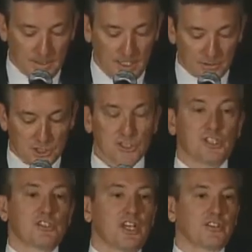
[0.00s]
I was just
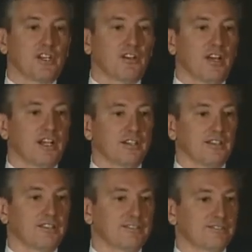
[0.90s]
in South Carolina
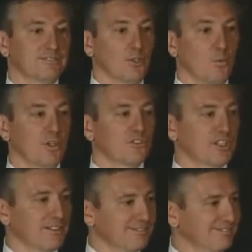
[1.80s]
on
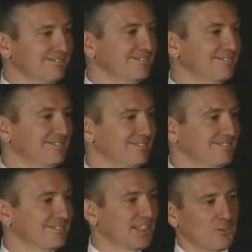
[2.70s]
Wednesday.
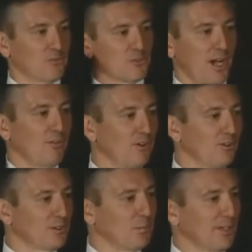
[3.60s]
Get to travel all
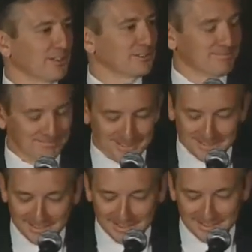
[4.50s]
over the place.
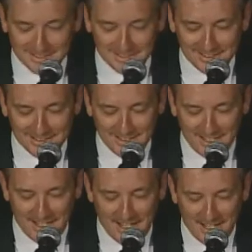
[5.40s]

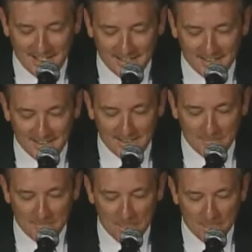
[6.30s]
And
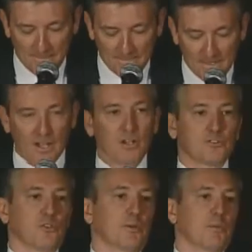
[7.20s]
they
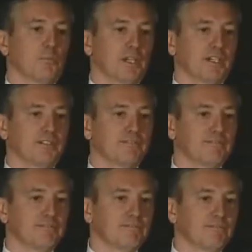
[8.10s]
also implemented
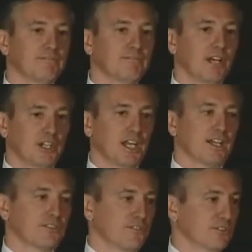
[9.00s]

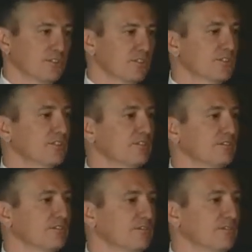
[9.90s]
unannounced visits
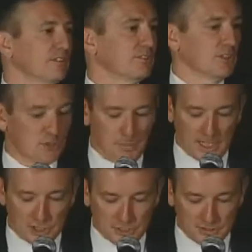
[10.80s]
and
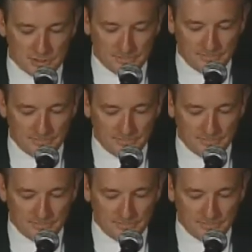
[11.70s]
inspections.